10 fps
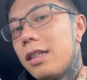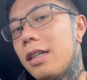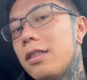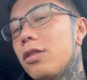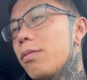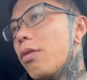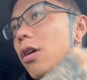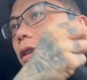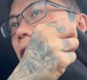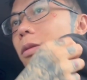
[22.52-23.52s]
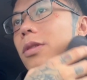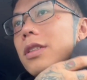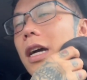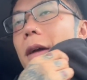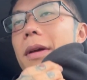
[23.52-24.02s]
tattoo, bro, it
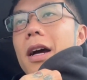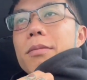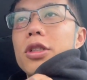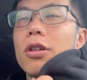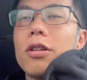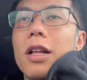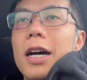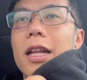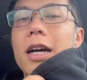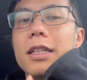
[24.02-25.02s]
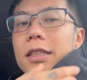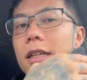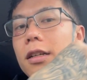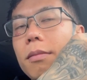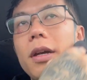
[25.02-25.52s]
was, I mean, I'm so glad that I
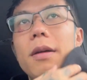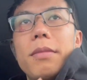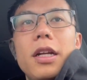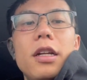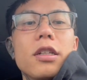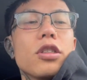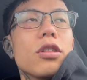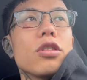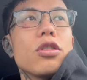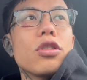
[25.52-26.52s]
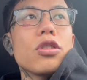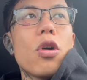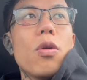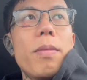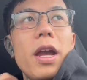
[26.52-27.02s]
did it, man, but it is
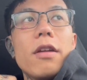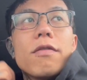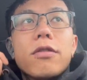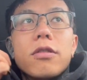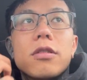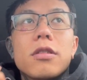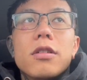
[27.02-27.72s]
so painful.